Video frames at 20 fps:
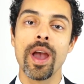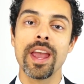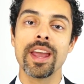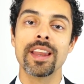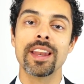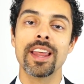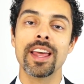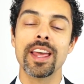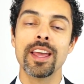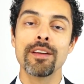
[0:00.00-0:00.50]

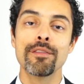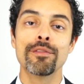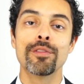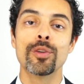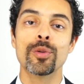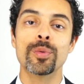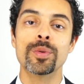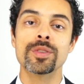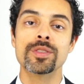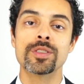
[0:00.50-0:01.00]
weight
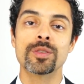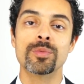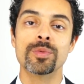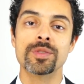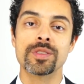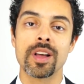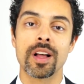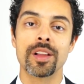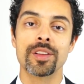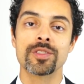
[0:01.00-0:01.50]
influence the
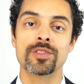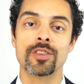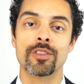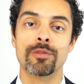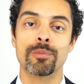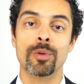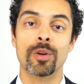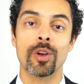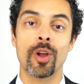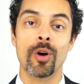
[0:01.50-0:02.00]
results
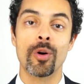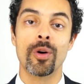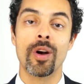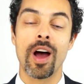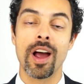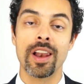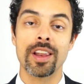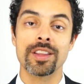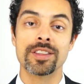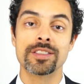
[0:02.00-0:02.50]
of my lower
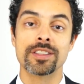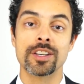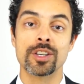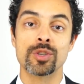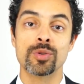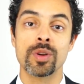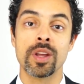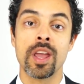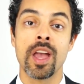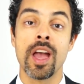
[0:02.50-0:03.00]
eyelid
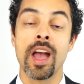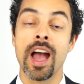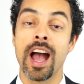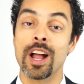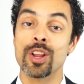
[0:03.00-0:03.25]
surgery,